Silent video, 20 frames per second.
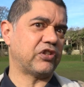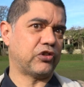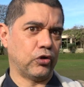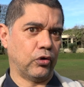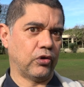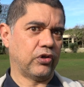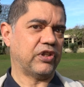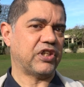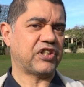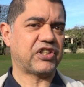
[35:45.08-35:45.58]

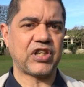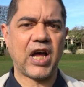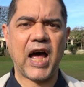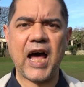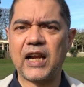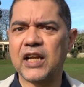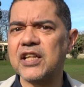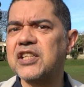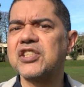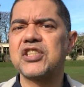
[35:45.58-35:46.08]
during the
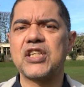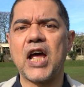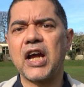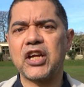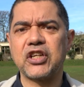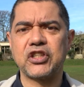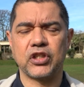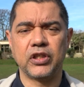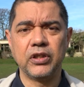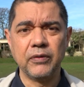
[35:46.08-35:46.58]
silence
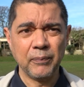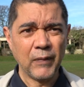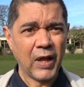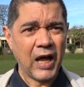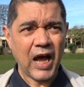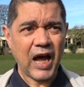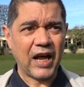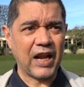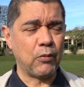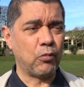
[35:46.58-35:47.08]
section.
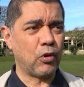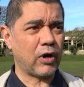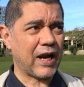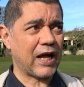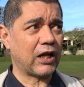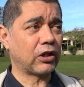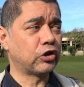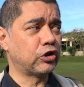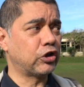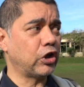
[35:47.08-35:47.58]
And then what
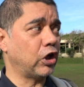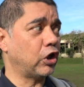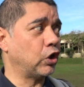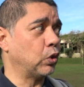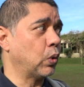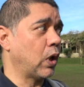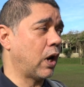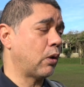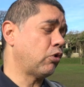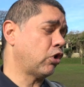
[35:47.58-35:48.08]
I'll
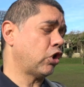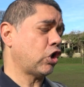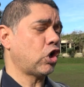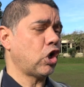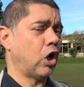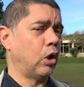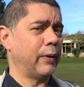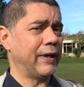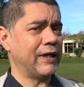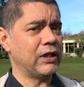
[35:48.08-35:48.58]
do, I'm going to
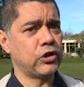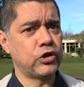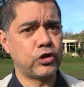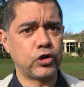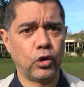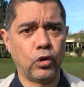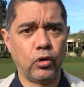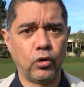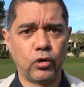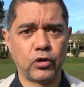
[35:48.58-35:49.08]
go
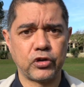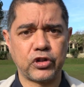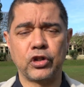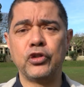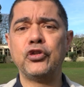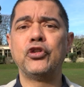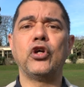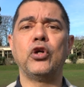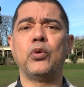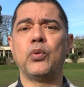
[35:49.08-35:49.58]
indoors
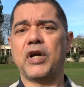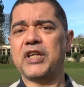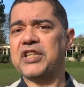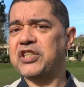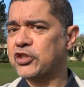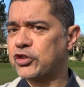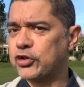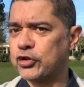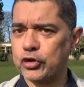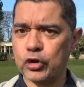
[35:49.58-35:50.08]
and do a
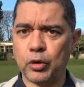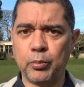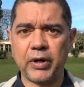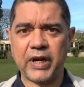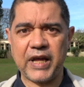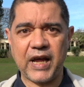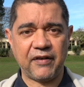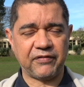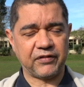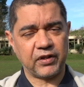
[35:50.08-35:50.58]

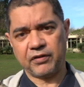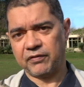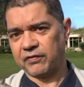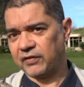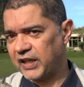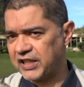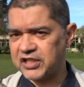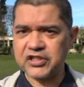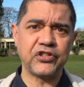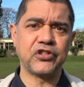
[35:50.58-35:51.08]
summary after I've
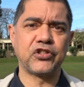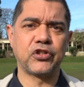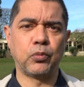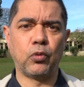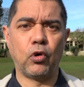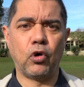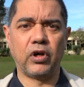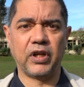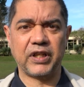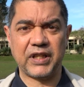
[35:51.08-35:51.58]
listened to
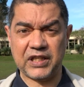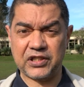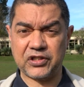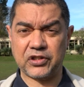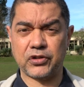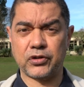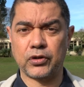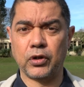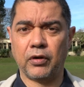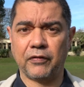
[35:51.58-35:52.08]
all of this
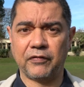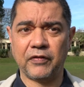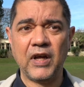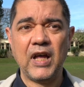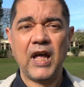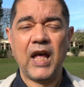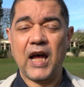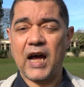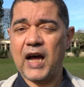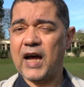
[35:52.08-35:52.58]

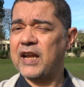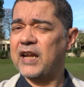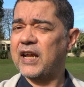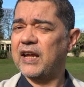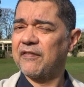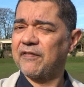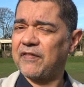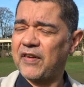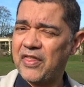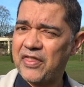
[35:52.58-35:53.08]
stuff. And
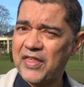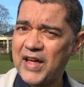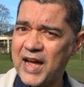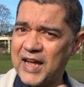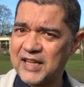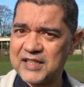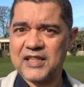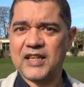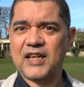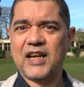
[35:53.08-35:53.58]
for
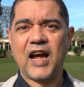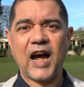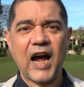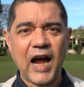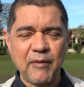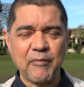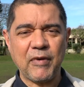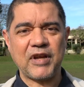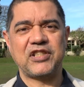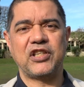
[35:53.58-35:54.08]
that,
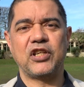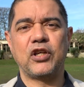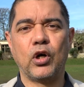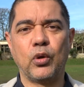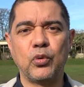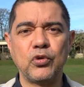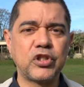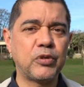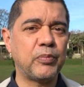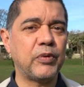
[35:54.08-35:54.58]
I'm actually
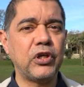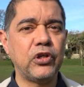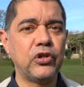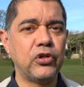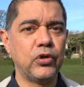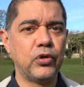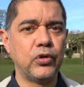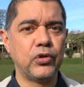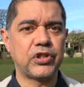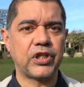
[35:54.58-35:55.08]
going to be
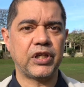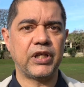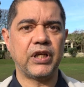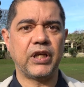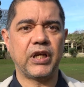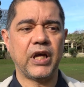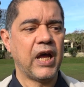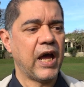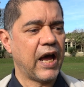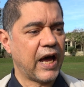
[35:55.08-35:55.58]

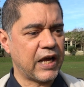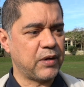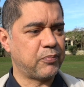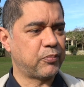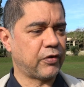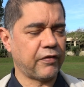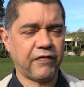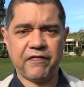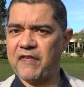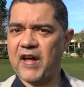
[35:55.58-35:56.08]
using a
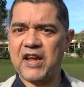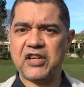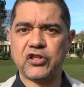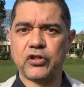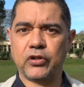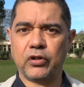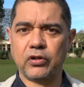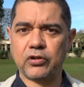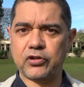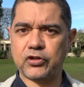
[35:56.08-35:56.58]

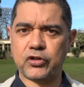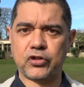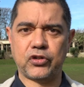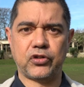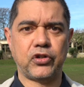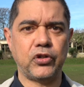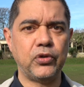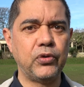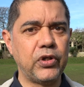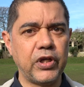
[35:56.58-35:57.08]
professional
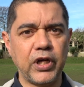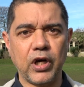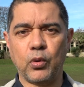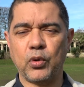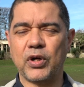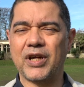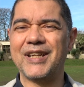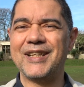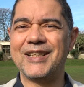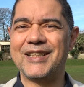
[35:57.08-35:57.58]
studio
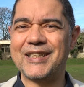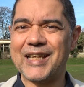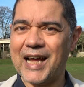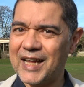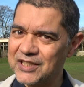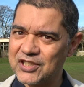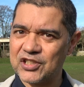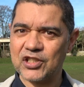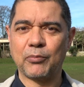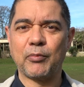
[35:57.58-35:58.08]

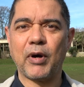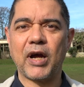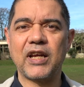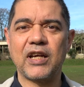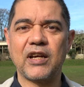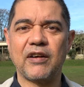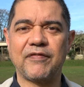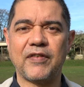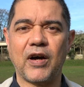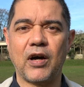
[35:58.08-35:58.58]
condenser
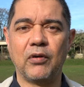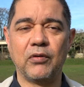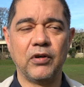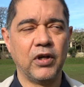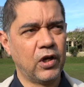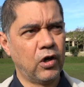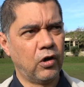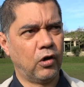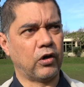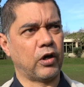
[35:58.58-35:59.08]
microphone
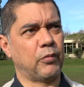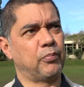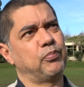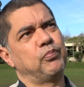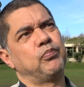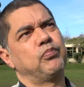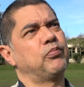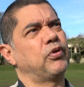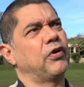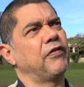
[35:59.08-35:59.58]
or a
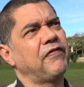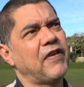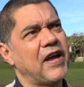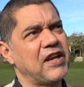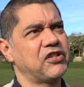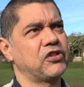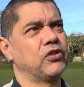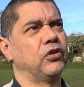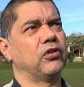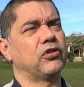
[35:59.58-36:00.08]

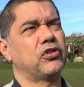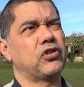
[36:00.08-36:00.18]
professional